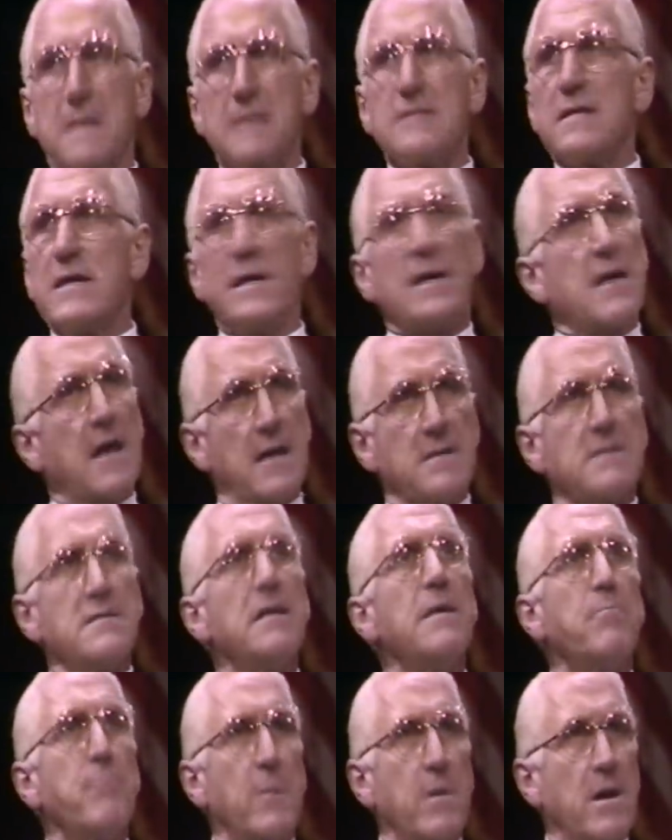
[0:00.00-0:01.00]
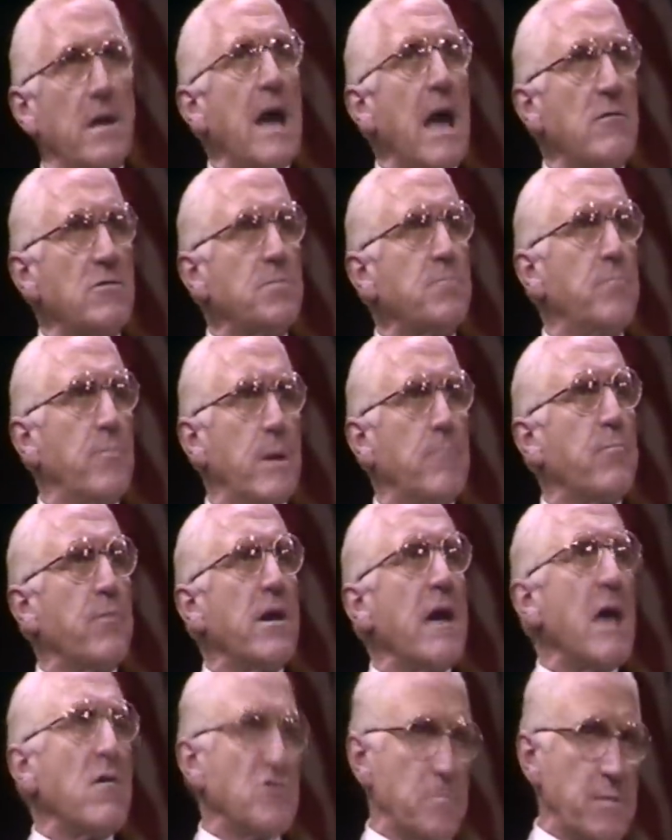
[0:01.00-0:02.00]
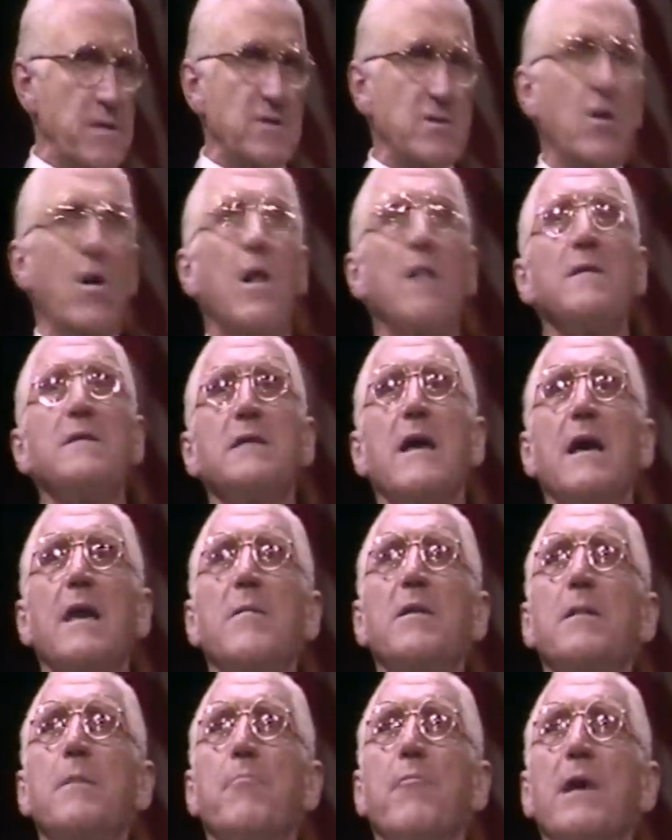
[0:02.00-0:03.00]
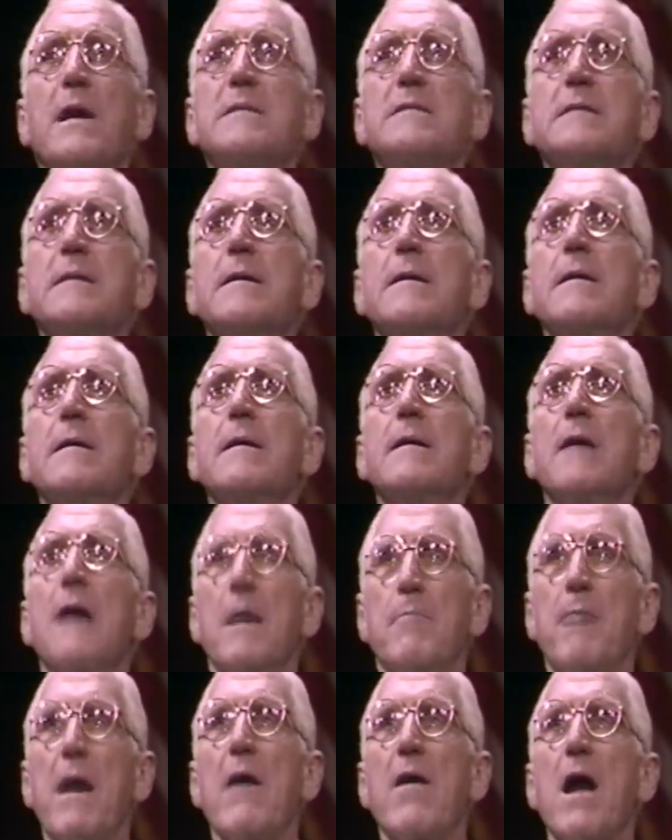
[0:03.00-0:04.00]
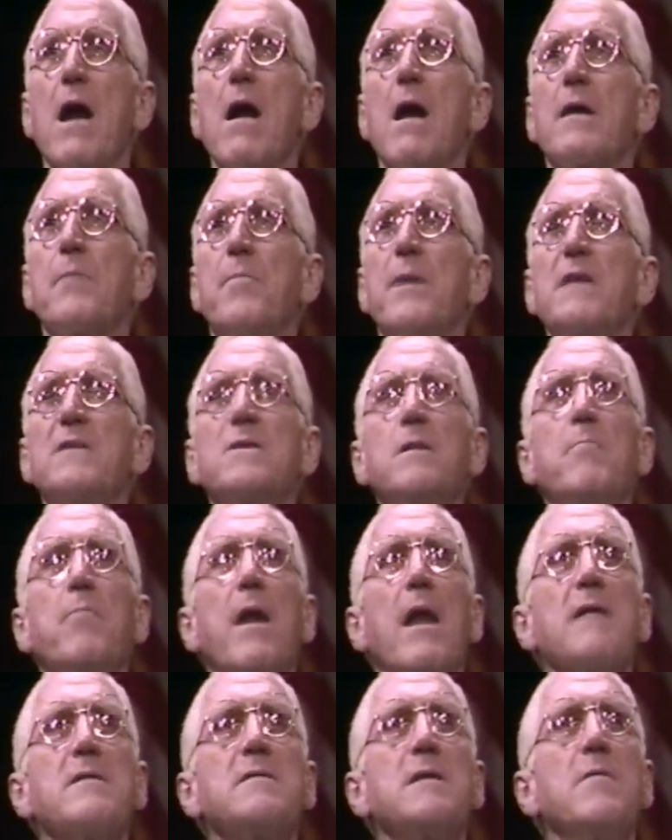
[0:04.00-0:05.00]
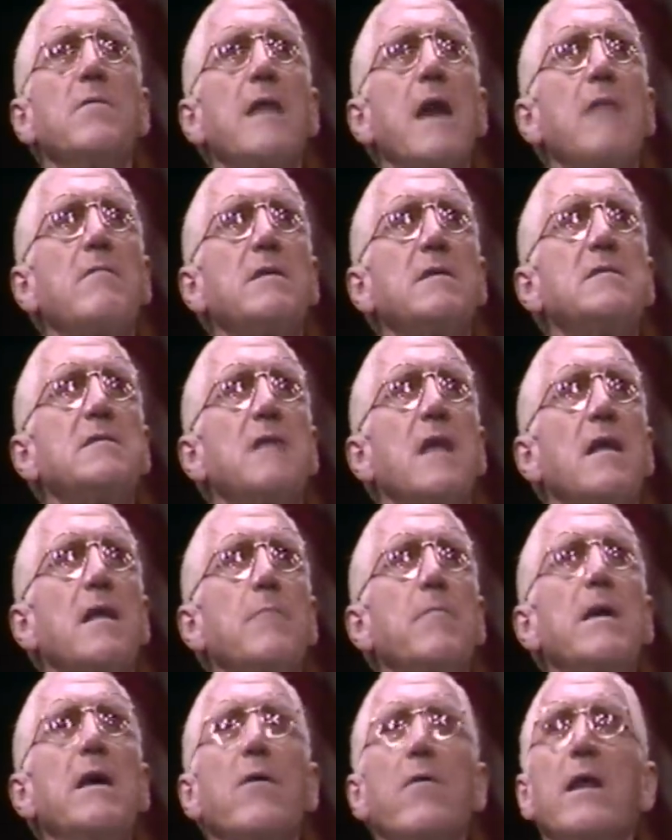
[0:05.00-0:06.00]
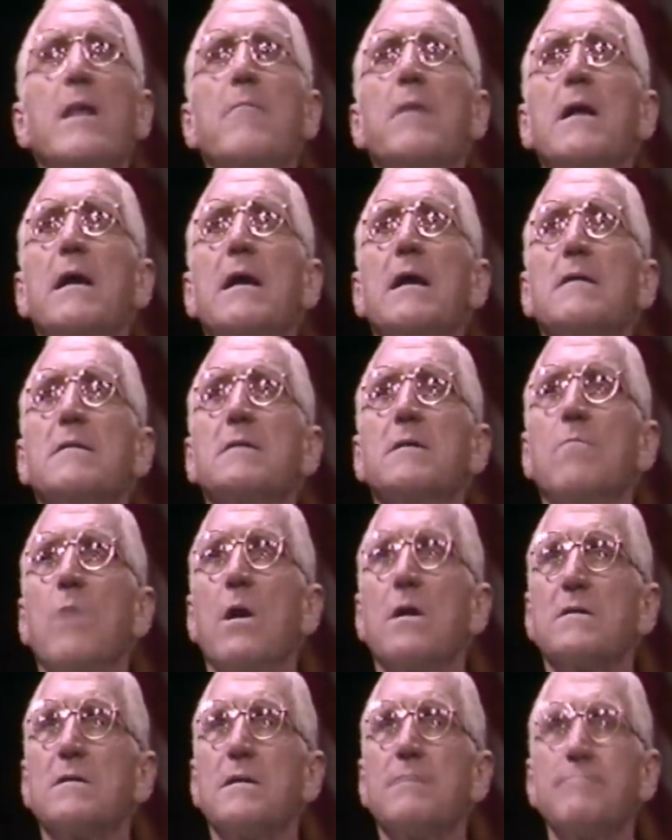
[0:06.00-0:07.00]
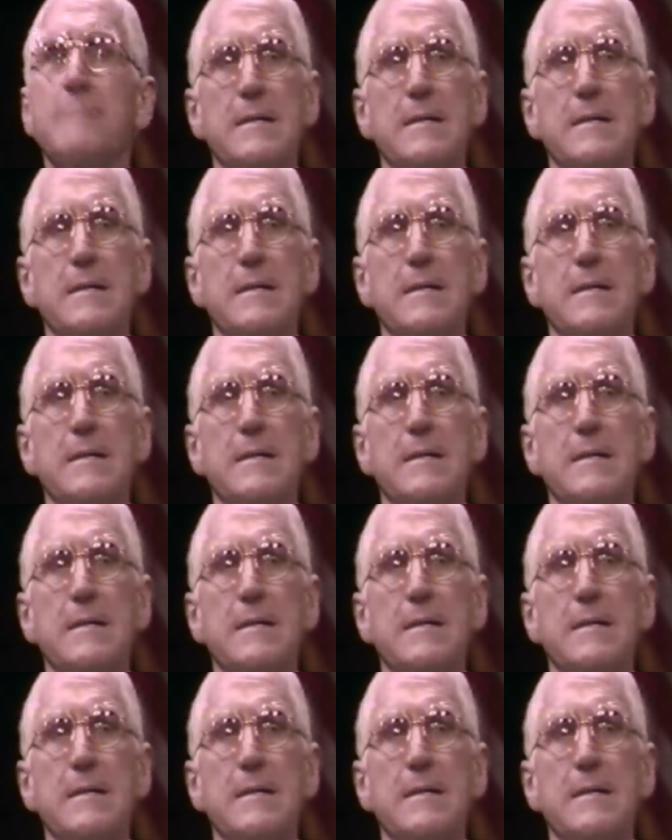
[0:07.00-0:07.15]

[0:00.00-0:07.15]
Yes, and he constantly pronounced pronouncements all the time in the press about our occupational policy without consulting me or anybody else in Washington.